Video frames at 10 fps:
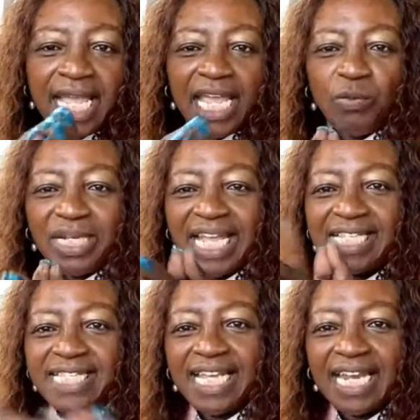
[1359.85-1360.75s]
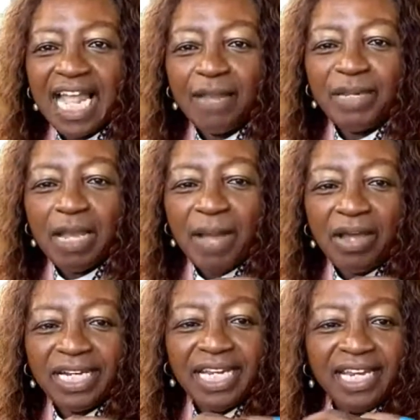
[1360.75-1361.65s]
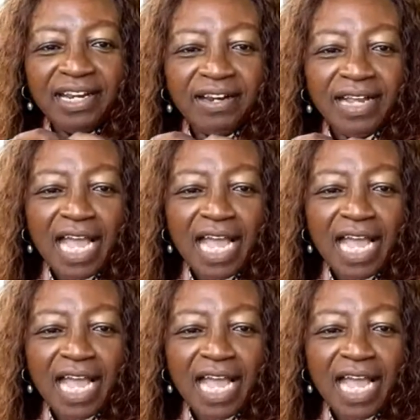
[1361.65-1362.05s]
And with that said, I'll be up out of here.